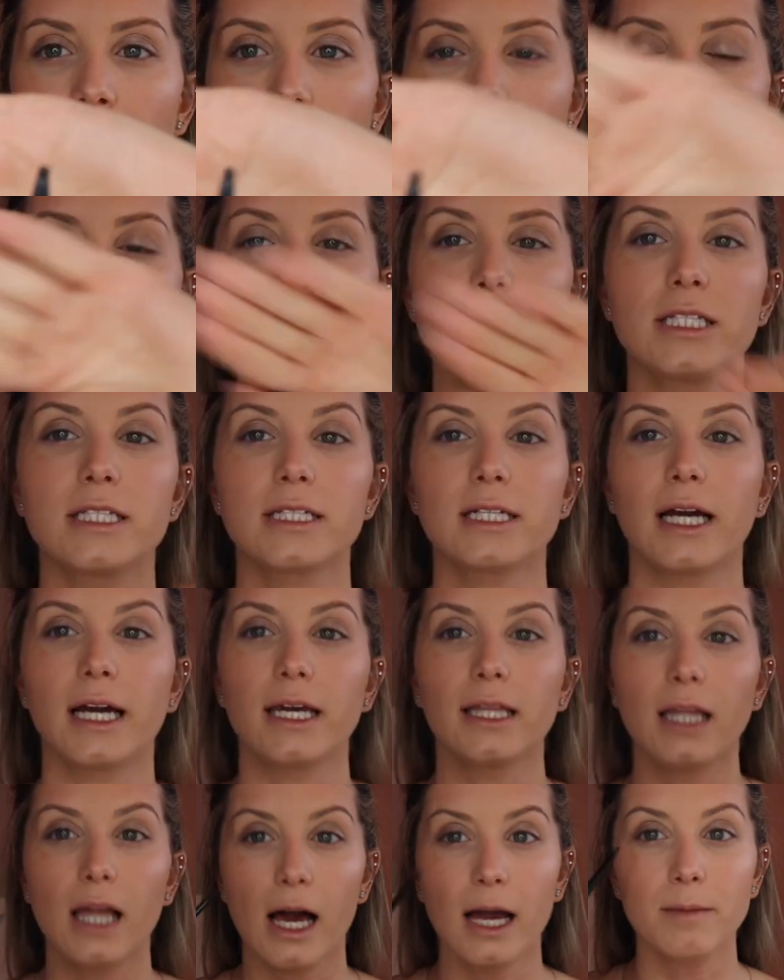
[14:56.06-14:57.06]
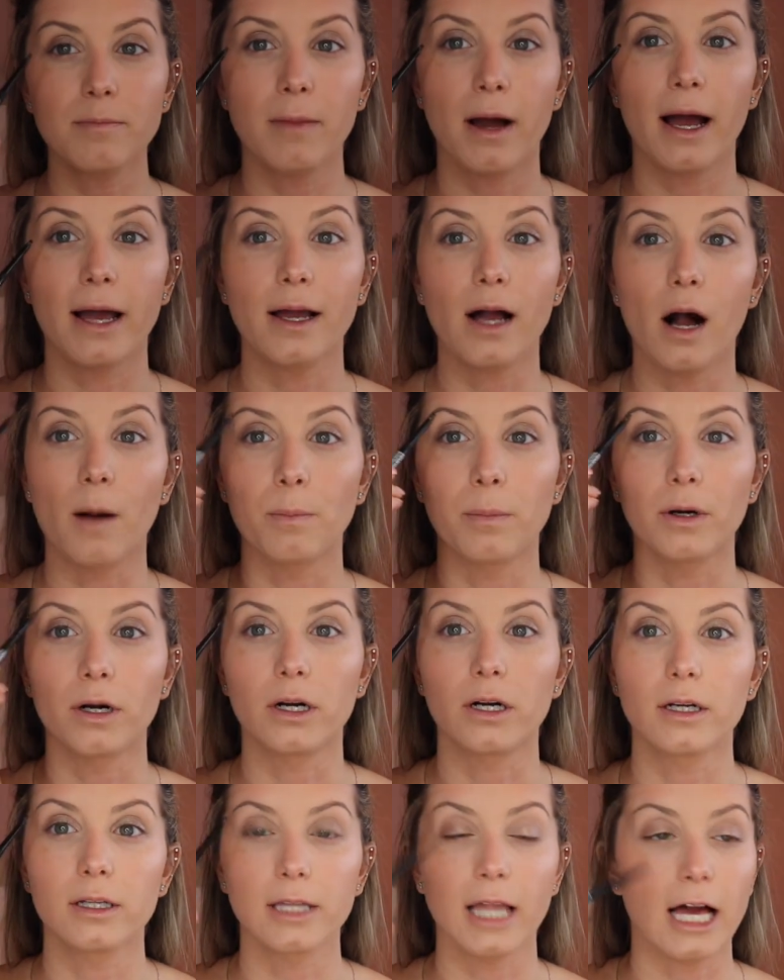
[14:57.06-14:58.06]
And I just tight line my
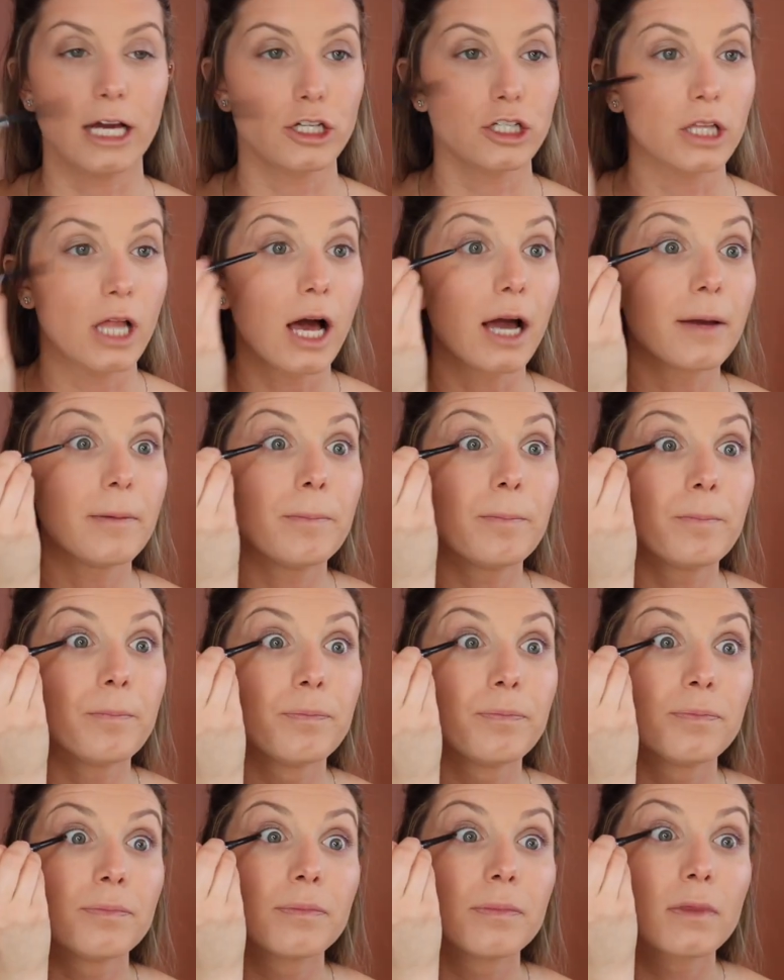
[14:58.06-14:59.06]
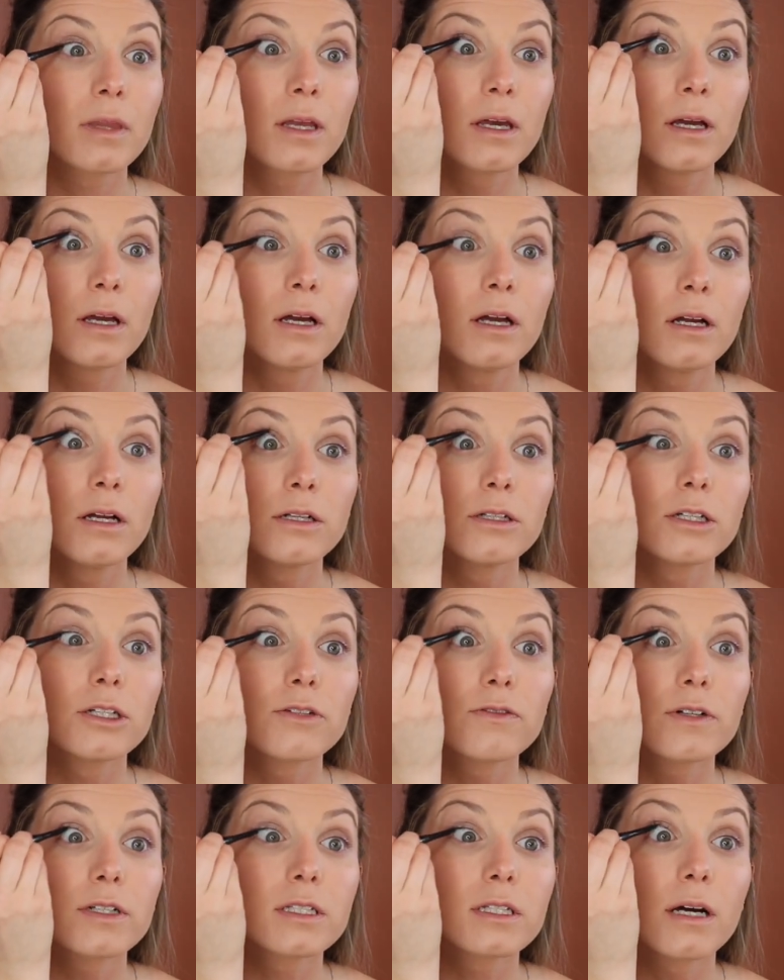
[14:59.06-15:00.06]
upper lash line,
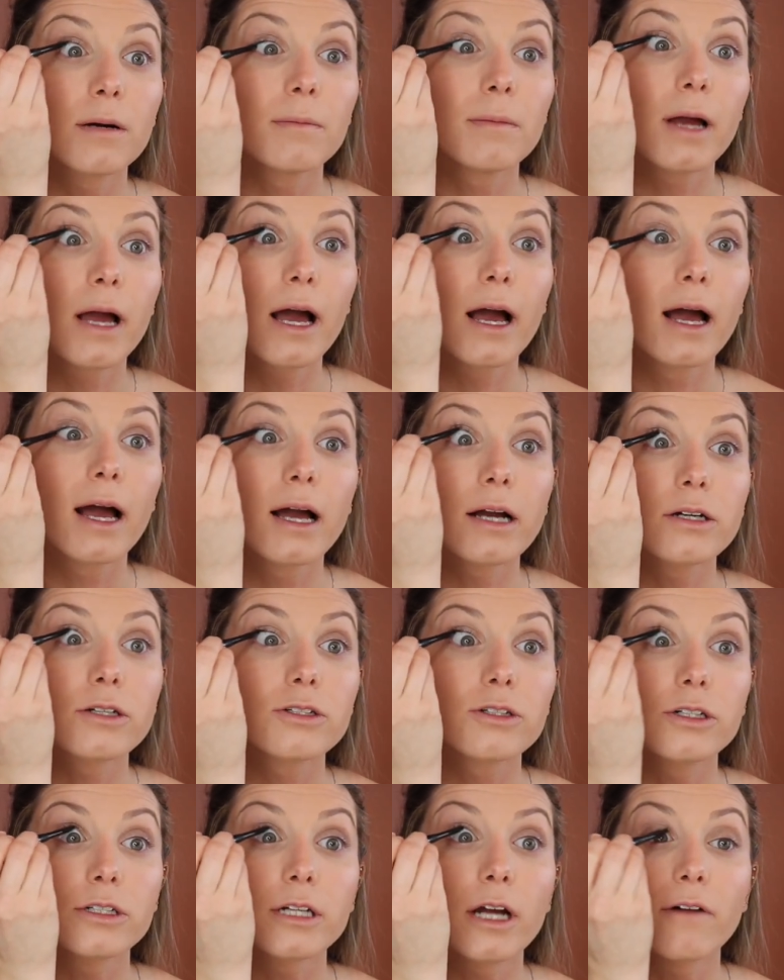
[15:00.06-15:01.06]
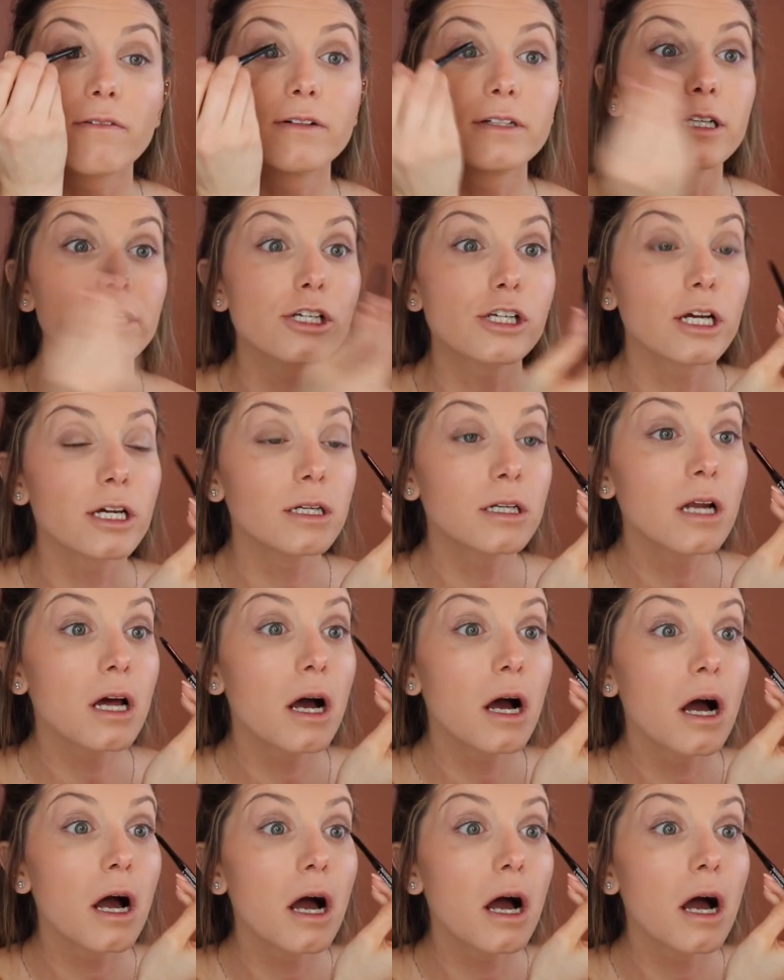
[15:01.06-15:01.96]
just for some extra definition